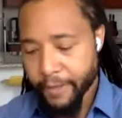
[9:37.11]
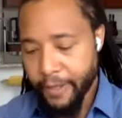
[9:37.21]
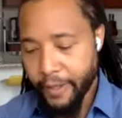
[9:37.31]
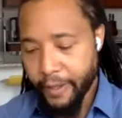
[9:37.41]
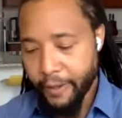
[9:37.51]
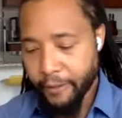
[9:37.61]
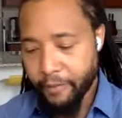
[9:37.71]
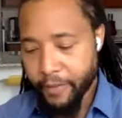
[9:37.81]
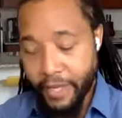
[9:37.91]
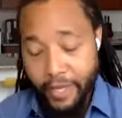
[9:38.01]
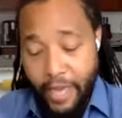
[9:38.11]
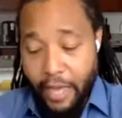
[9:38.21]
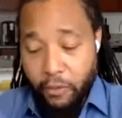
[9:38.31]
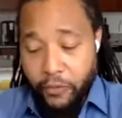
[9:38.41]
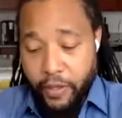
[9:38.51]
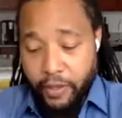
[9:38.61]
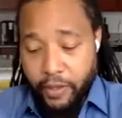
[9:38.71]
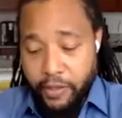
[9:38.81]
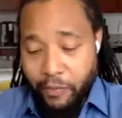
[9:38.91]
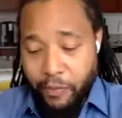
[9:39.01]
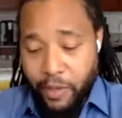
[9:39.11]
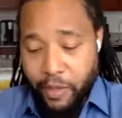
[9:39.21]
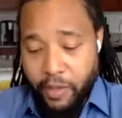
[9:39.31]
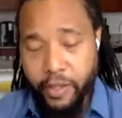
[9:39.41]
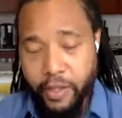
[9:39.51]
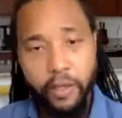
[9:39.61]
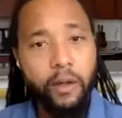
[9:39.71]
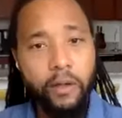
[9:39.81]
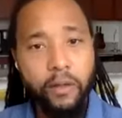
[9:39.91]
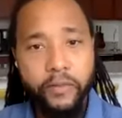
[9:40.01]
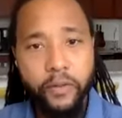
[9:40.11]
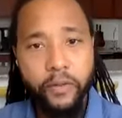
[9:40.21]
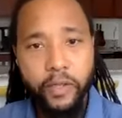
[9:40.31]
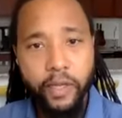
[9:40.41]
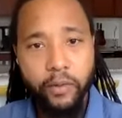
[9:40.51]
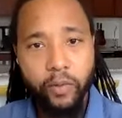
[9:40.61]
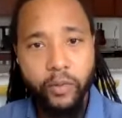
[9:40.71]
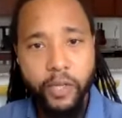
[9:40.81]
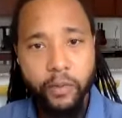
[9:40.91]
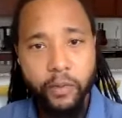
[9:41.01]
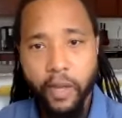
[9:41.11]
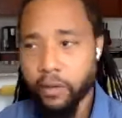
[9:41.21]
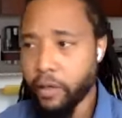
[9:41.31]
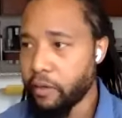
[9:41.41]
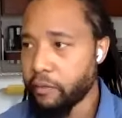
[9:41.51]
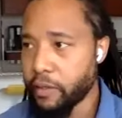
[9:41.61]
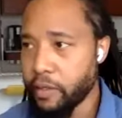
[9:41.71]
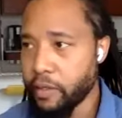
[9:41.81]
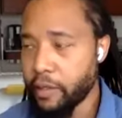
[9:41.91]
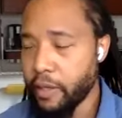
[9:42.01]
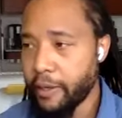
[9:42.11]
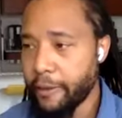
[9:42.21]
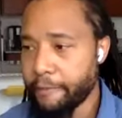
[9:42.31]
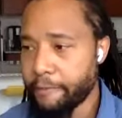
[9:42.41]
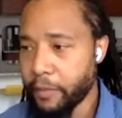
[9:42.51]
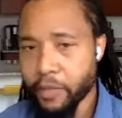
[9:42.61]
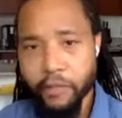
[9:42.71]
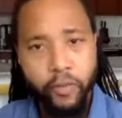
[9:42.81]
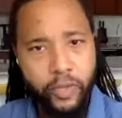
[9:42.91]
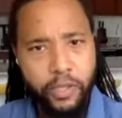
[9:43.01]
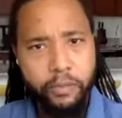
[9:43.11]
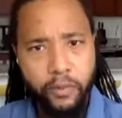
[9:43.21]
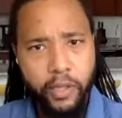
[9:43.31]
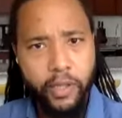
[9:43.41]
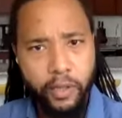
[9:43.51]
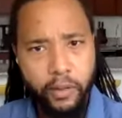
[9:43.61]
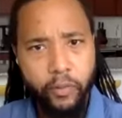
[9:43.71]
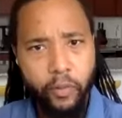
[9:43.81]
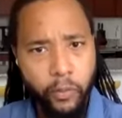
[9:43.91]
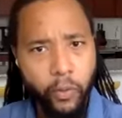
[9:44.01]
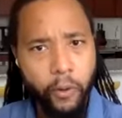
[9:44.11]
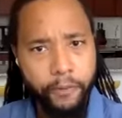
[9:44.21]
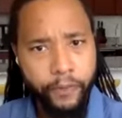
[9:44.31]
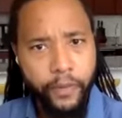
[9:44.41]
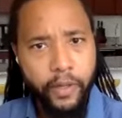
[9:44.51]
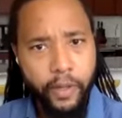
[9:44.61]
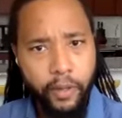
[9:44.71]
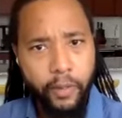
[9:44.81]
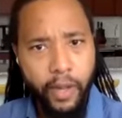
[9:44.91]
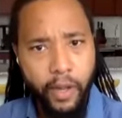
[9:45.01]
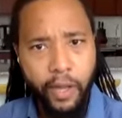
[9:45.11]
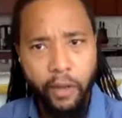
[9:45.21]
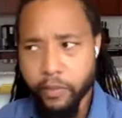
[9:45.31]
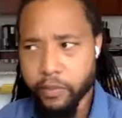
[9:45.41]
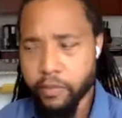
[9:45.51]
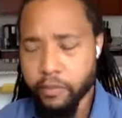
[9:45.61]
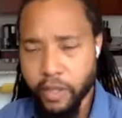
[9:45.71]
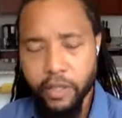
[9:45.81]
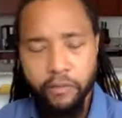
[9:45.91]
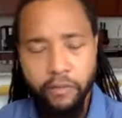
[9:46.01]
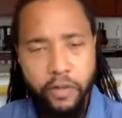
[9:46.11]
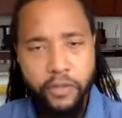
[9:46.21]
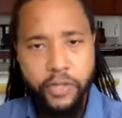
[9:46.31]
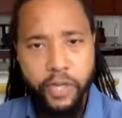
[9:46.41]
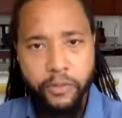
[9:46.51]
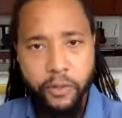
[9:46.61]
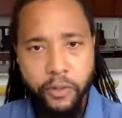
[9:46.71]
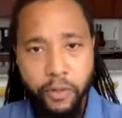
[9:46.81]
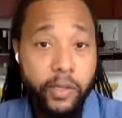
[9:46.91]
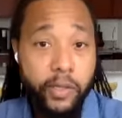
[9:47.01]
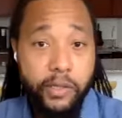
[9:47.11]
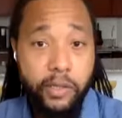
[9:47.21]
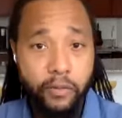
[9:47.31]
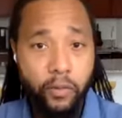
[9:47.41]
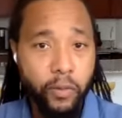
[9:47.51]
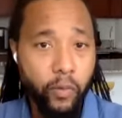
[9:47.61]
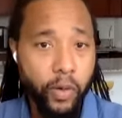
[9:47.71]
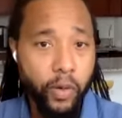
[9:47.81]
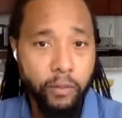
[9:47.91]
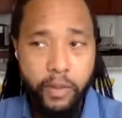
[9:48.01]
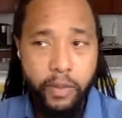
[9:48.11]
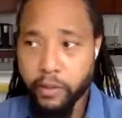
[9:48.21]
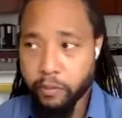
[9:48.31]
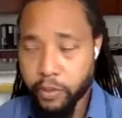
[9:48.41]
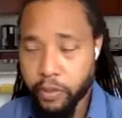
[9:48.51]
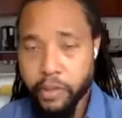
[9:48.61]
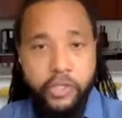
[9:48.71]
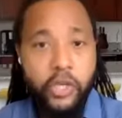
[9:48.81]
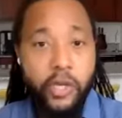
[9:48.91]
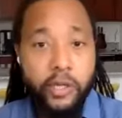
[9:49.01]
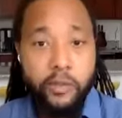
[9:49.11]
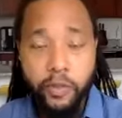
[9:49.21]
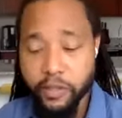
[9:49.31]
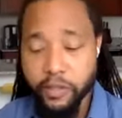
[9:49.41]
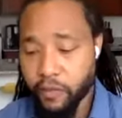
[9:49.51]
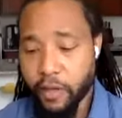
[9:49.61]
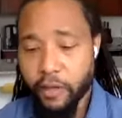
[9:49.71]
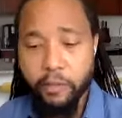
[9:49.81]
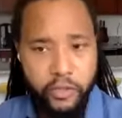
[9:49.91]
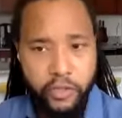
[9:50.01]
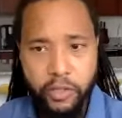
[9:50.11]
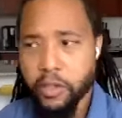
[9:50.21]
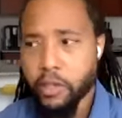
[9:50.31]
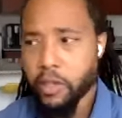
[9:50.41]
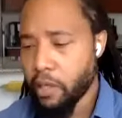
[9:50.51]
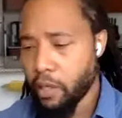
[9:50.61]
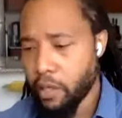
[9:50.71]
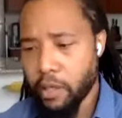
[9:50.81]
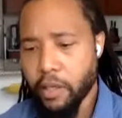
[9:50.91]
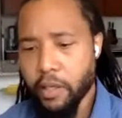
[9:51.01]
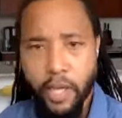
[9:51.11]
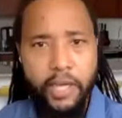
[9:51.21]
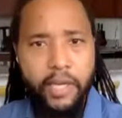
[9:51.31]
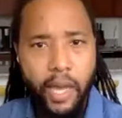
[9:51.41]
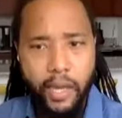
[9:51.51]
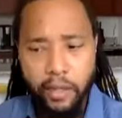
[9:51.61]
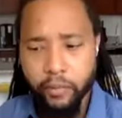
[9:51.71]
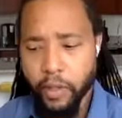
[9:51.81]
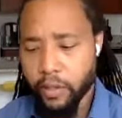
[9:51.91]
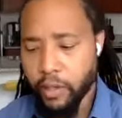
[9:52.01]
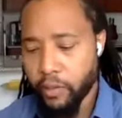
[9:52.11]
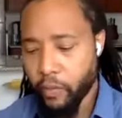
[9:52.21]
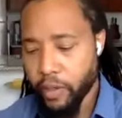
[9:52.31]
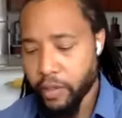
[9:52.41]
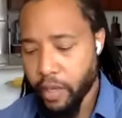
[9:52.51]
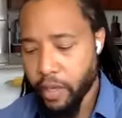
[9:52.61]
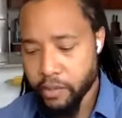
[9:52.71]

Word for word: Um, and I don't think it's hyperbolic at all. If you look at what was coming out of the, um, I believe it was the Building Together report uh, about how many of our jobs are at risk of going away or being completely changed because of automation, uh, uh, A I, and, and whatnot.